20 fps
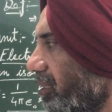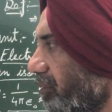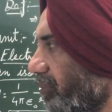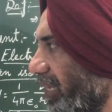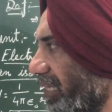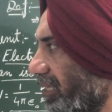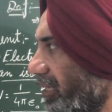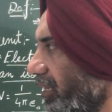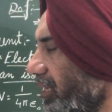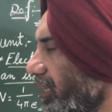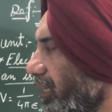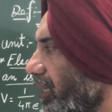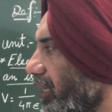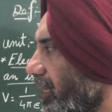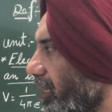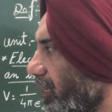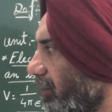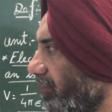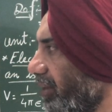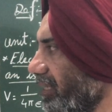especially
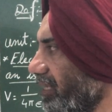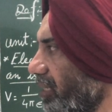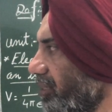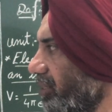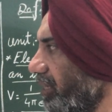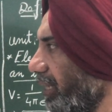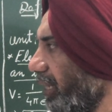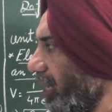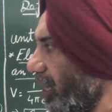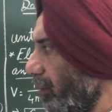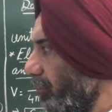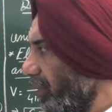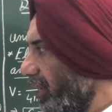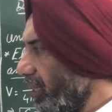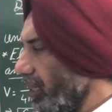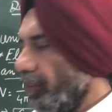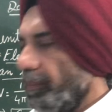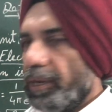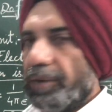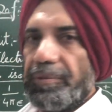when there is air
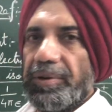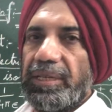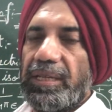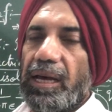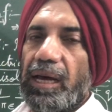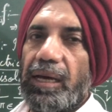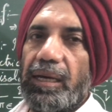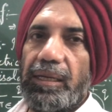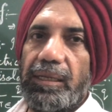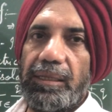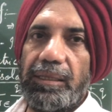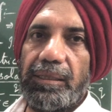medium between the